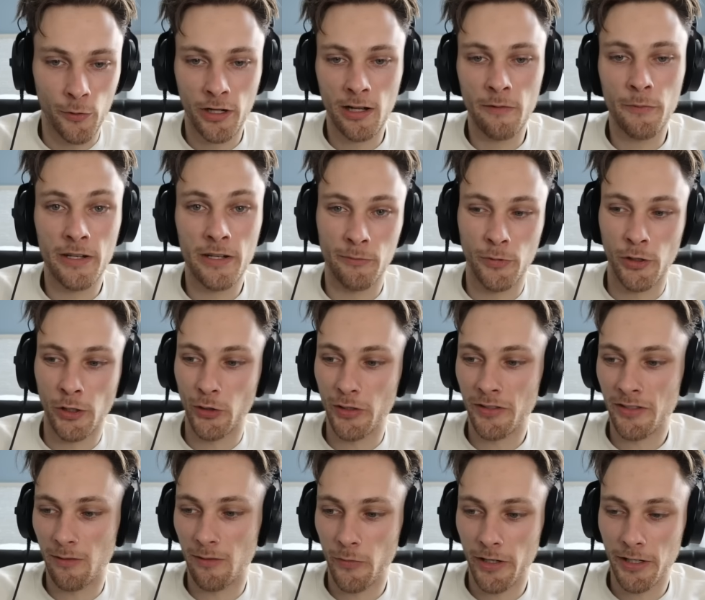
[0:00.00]
going to be in Berkeley
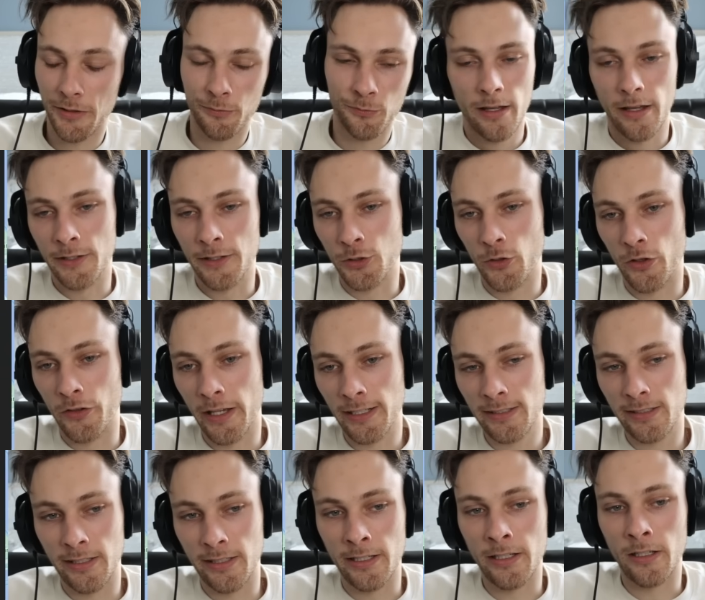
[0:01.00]
somewhere. And so the
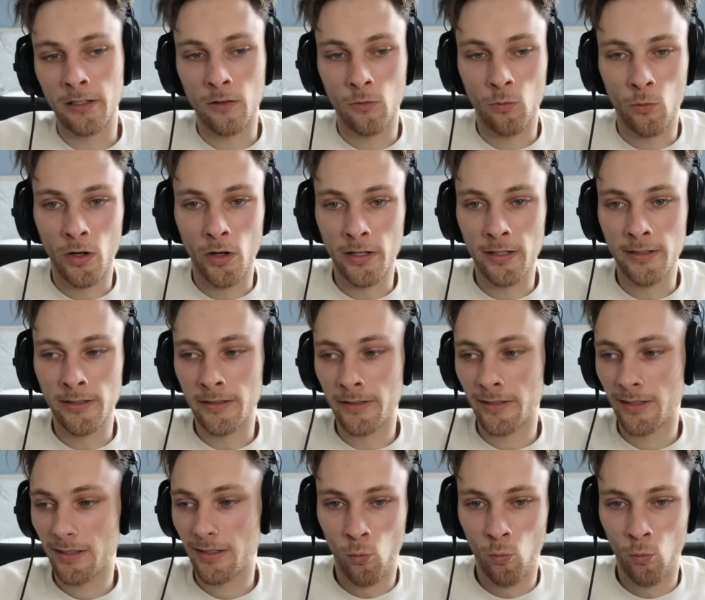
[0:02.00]
next thing was,